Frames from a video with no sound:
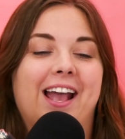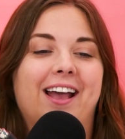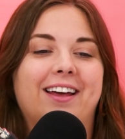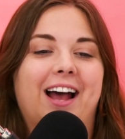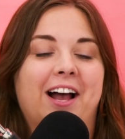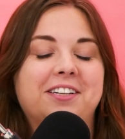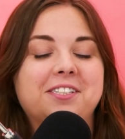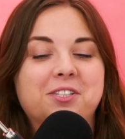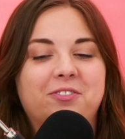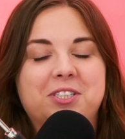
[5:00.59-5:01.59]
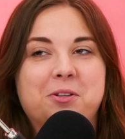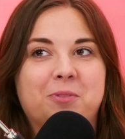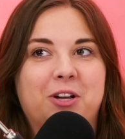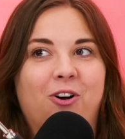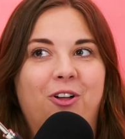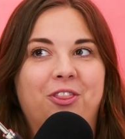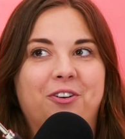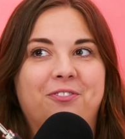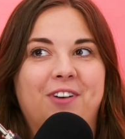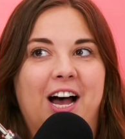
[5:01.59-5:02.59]
and I discovered something called
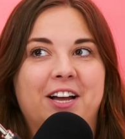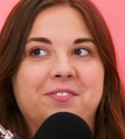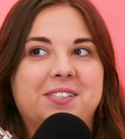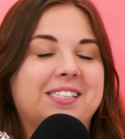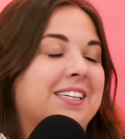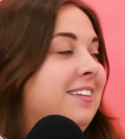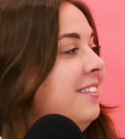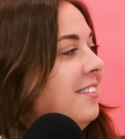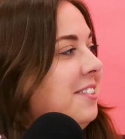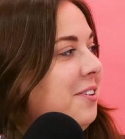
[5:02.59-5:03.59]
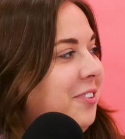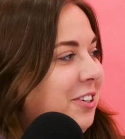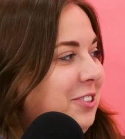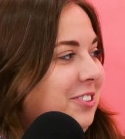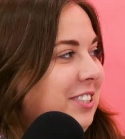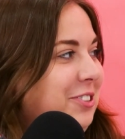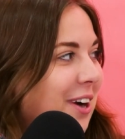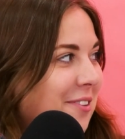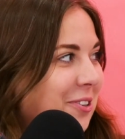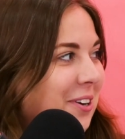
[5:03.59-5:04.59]
the 5 C's of luxury
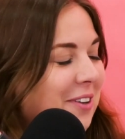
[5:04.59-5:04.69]
travel.